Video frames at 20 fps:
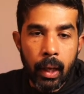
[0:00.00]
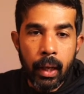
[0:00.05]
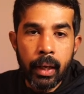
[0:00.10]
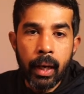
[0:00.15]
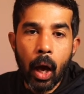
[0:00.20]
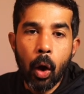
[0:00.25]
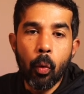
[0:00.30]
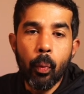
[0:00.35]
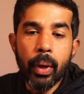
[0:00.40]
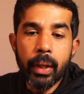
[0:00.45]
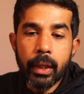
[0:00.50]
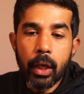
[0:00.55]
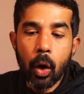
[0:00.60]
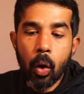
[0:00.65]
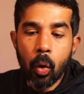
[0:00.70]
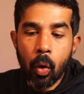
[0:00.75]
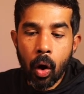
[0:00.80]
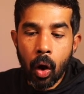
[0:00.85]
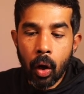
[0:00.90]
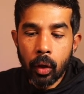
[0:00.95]
Now with
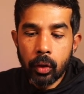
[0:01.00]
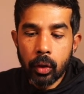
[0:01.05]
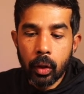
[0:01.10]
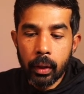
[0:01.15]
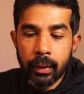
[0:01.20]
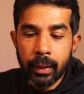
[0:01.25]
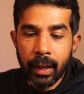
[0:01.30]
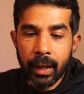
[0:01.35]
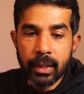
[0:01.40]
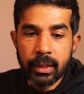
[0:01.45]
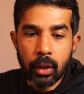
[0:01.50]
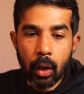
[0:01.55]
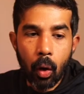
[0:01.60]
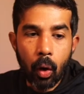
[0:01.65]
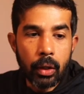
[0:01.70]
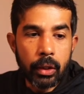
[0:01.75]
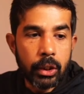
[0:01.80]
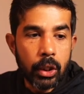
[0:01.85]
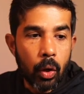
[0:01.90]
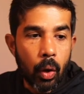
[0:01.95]
OAuth, there is
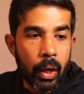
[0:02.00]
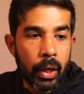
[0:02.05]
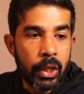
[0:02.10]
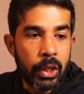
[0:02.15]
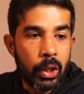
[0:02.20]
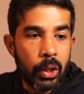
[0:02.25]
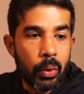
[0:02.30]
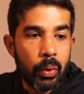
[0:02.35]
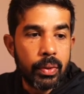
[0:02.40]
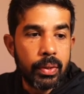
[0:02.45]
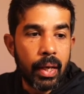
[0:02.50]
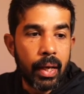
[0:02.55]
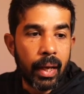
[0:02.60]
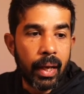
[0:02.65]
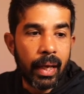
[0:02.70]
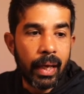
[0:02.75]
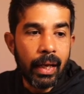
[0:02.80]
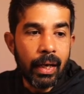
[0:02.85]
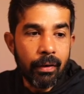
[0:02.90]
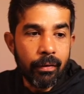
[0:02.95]
also a user
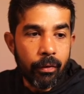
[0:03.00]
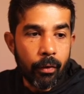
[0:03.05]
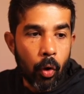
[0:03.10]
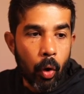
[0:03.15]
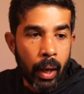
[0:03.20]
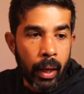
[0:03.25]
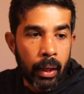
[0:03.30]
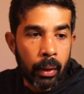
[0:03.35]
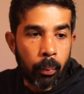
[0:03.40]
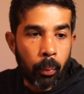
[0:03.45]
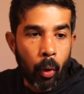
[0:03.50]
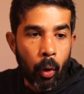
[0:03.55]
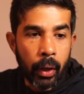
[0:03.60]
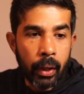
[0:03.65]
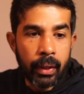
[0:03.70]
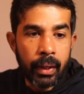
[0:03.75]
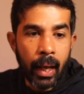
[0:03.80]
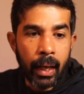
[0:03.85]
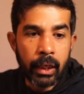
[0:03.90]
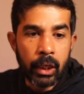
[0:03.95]
info
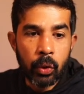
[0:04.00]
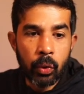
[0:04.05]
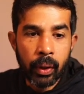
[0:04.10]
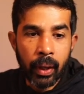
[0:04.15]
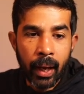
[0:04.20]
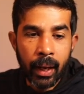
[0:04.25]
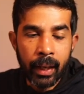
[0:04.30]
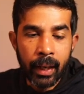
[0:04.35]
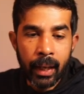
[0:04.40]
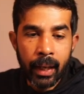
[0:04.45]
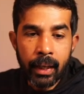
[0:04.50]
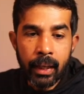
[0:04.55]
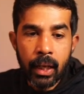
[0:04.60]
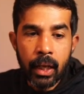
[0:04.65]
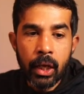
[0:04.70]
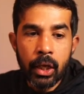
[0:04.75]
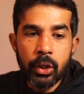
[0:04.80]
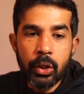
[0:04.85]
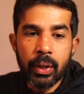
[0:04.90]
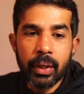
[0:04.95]
endpoint that you can hit
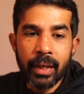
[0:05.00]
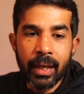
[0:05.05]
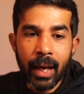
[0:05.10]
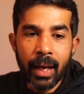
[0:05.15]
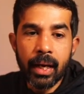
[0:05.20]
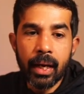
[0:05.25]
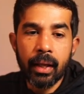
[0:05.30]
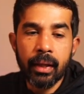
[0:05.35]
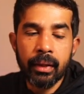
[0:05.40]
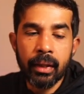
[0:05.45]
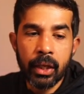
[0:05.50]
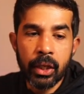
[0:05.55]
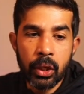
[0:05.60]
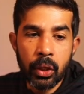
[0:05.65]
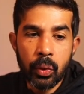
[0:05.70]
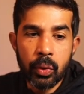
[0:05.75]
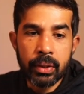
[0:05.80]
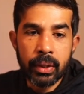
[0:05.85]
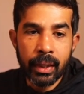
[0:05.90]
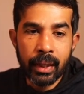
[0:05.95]
to get the
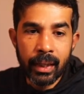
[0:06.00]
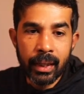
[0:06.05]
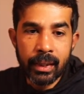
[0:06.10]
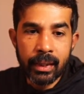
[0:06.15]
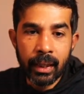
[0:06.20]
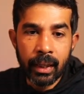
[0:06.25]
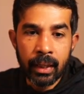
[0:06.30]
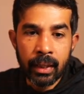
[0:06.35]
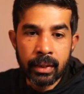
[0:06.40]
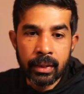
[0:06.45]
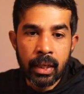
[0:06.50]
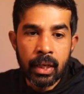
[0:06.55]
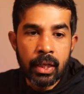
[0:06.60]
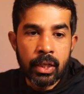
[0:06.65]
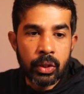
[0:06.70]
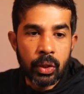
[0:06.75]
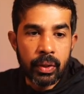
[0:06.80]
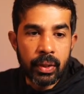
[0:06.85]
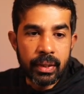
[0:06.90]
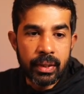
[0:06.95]
user details.
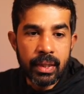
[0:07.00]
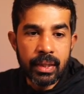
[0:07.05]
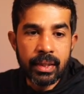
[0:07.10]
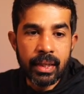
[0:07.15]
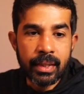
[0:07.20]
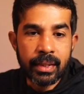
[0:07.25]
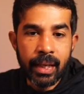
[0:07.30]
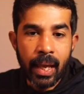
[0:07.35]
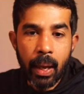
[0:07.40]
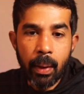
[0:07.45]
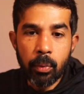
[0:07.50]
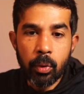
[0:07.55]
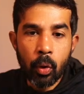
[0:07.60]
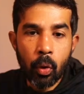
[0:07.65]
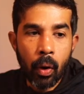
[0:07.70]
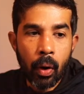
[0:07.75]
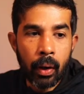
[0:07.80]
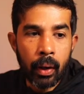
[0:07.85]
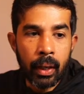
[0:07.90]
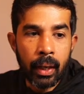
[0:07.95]
So this is the same
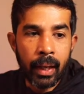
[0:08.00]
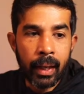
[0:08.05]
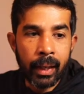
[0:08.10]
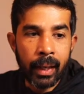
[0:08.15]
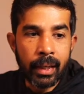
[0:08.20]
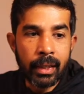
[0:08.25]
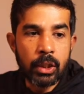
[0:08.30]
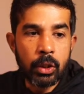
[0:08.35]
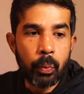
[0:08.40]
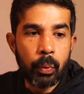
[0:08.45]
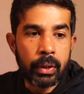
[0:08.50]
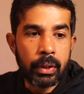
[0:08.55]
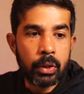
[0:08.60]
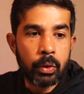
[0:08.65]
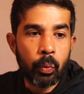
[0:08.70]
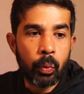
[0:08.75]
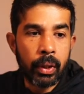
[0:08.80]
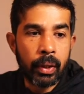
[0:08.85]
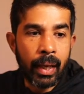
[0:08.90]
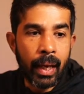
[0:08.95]
URL against which
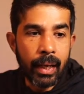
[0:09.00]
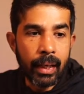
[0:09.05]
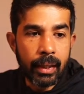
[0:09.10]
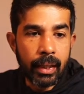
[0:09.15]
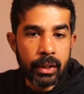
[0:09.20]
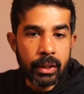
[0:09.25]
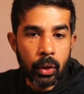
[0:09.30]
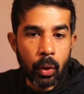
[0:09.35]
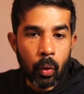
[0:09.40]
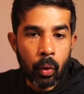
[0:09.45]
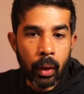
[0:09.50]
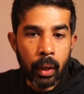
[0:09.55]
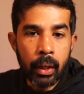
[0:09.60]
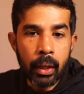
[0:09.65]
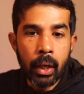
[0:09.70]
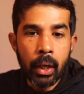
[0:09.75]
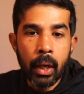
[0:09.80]
we get the token.